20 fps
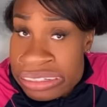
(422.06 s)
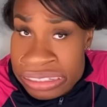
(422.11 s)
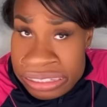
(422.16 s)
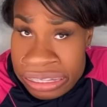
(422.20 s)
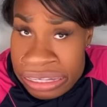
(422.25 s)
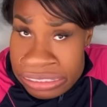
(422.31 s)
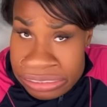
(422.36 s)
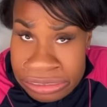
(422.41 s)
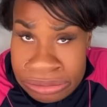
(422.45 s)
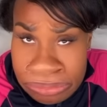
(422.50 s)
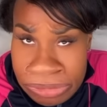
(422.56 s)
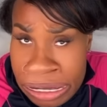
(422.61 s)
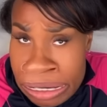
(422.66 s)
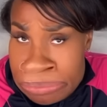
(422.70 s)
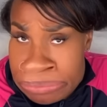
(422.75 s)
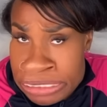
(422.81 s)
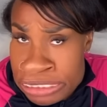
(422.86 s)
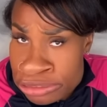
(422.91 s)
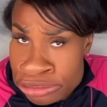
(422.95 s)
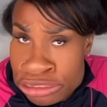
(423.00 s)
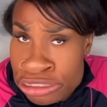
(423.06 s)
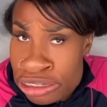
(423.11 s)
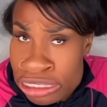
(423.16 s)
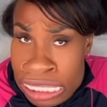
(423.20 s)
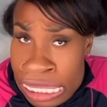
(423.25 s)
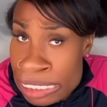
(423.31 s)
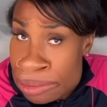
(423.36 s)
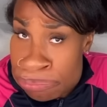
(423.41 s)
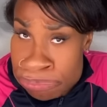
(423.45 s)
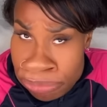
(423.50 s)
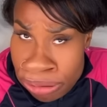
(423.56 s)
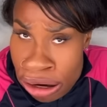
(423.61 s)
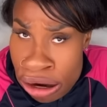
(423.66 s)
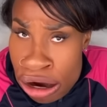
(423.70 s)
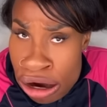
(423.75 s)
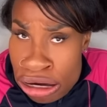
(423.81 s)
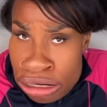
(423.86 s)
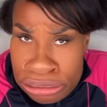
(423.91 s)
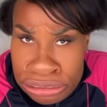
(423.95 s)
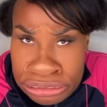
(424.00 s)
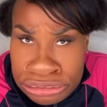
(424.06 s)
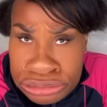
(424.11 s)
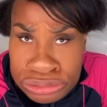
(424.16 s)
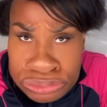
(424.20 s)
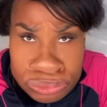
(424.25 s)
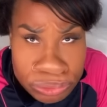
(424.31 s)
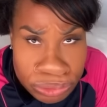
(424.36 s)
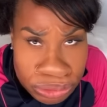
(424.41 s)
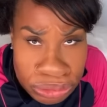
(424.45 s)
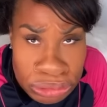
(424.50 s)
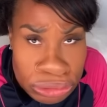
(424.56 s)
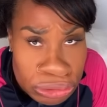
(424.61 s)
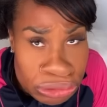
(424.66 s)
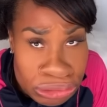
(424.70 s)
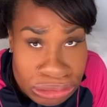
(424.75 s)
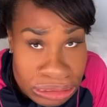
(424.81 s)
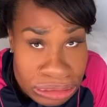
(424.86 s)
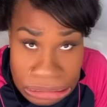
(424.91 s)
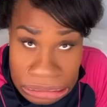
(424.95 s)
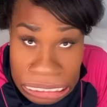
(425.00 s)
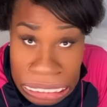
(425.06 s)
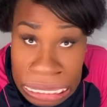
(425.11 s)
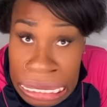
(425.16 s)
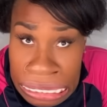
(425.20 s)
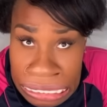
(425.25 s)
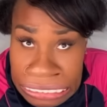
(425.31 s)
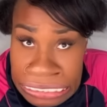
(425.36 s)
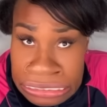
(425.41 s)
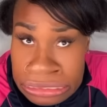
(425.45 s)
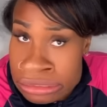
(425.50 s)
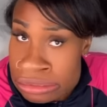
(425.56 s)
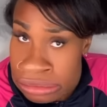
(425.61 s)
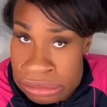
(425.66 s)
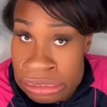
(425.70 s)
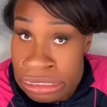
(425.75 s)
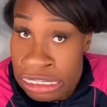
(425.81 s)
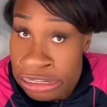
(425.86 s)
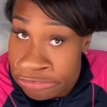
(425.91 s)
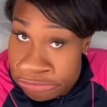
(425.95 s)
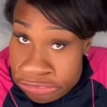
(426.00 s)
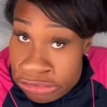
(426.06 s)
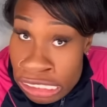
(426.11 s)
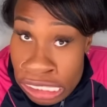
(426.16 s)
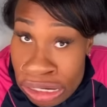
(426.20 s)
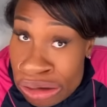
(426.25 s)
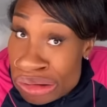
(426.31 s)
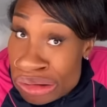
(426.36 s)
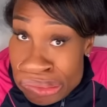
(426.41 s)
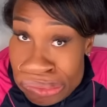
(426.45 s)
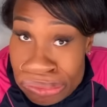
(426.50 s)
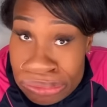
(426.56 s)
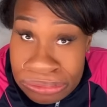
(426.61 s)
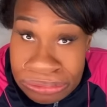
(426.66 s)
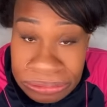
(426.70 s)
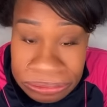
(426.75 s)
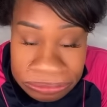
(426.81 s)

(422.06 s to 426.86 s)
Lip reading: Yes, Mama. You know, like bars, words, lines, a flow.